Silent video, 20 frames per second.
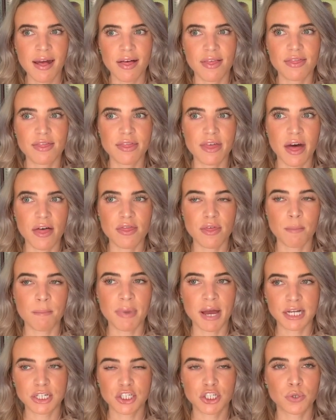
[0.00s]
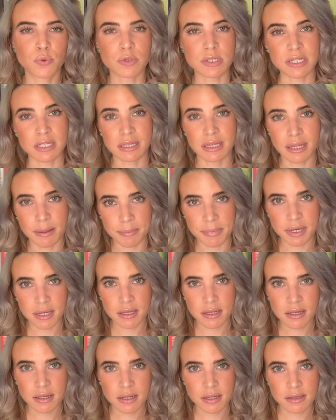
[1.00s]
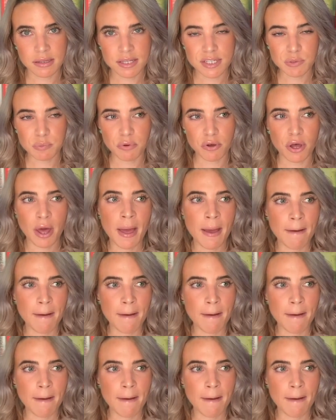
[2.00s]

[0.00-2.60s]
that the magic was limited in this book,